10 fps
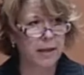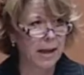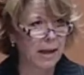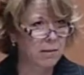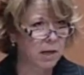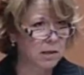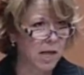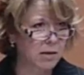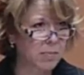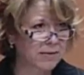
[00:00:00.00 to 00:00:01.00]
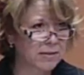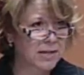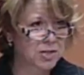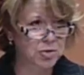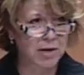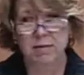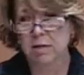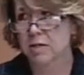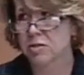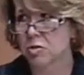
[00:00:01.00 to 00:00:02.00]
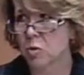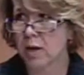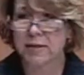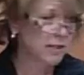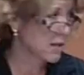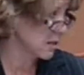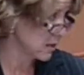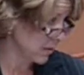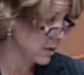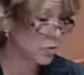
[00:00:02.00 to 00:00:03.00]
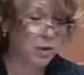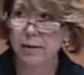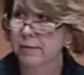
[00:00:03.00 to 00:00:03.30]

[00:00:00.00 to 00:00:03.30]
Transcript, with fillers: and a lot about the history of it because there's quite an extensive history.